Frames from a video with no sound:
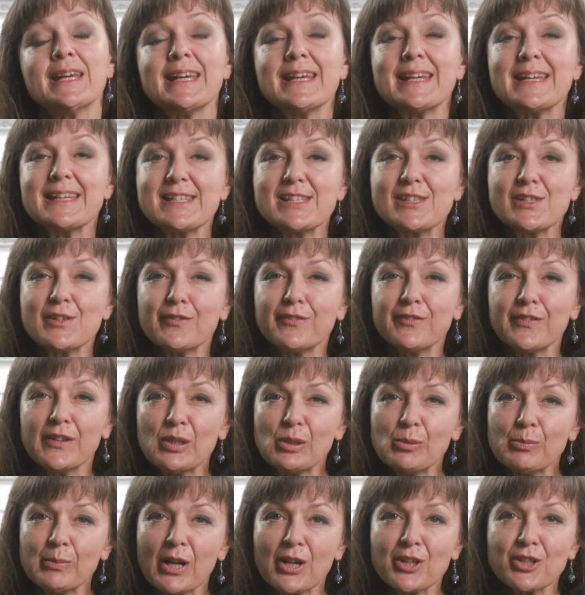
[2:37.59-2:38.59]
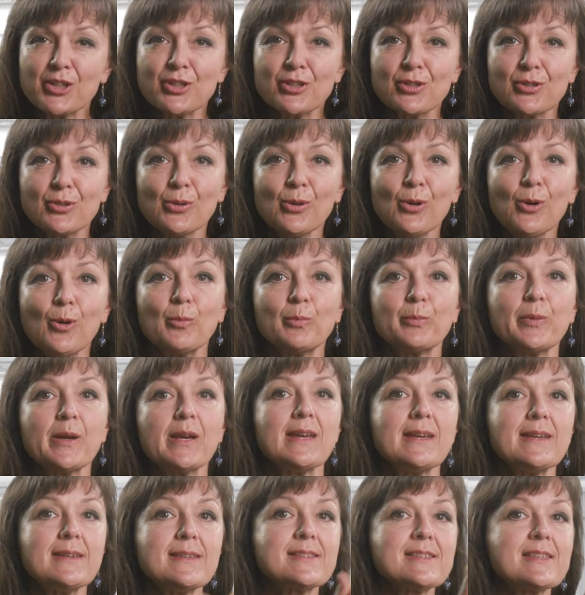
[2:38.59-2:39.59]
is to film a short
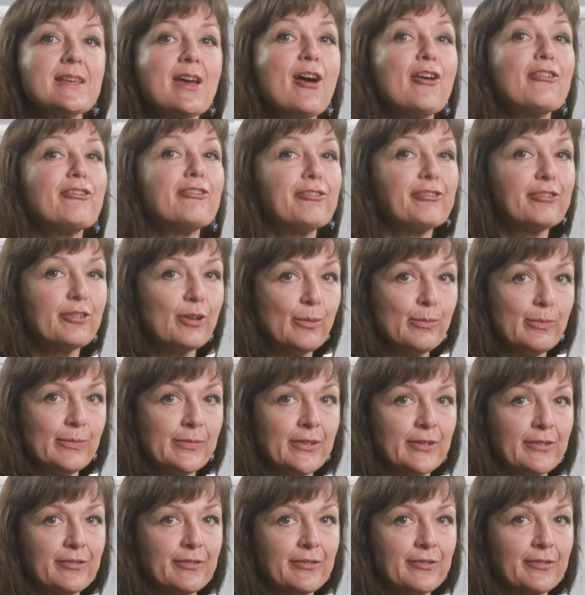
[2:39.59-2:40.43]
piece from the